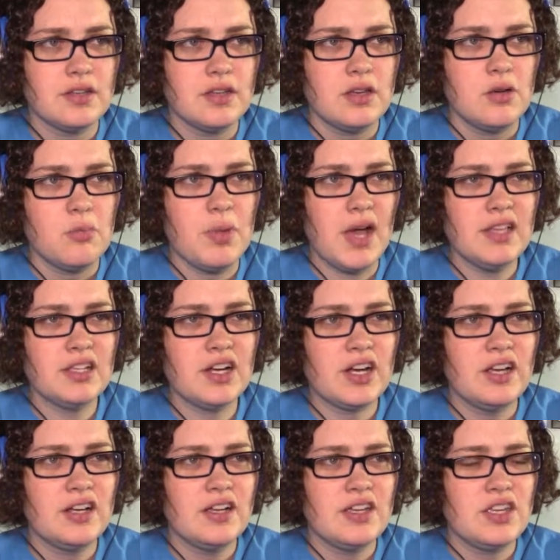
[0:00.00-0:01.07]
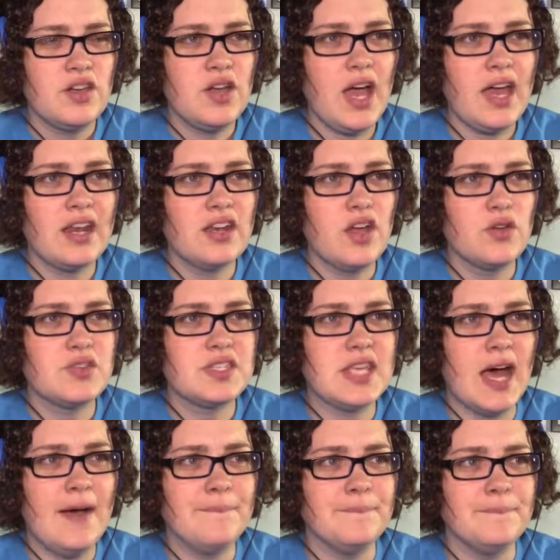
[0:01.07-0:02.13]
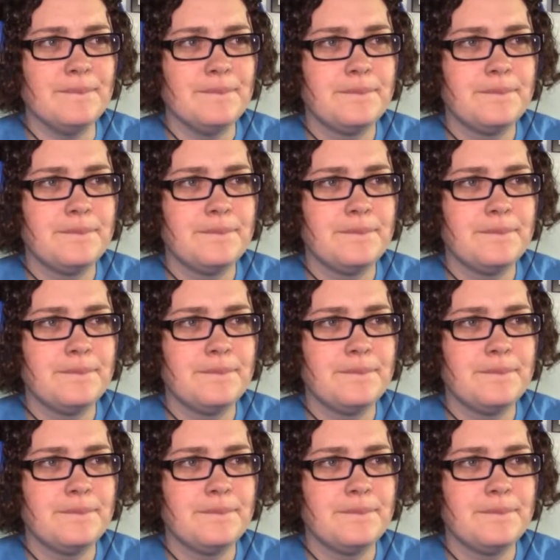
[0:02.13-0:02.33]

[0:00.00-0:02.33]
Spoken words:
Butler! You gotta know something.